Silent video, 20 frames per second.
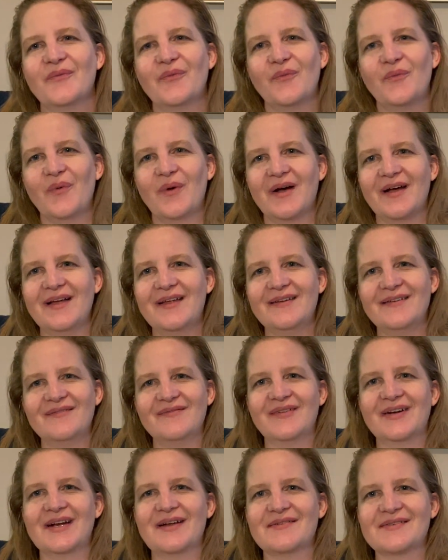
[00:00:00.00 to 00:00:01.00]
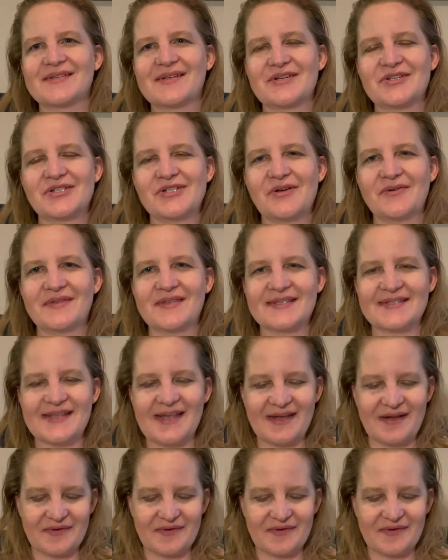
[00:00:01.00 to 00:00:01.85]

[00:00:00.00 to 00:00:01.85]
1 when I was going to show this thing?